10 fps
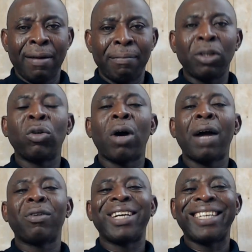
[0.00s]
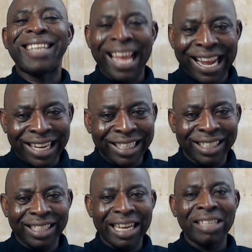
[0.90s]
But you have to gain
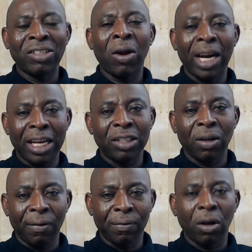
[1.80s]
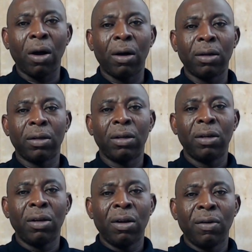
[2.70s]
the knowledge of God
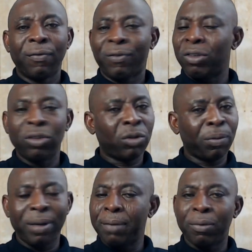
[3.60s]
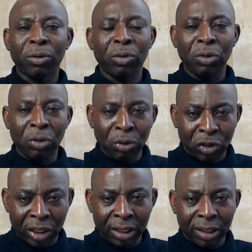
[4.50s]
for you to be able to
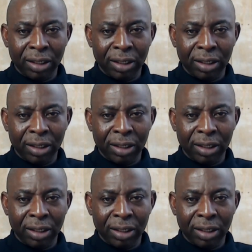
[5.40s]
use it.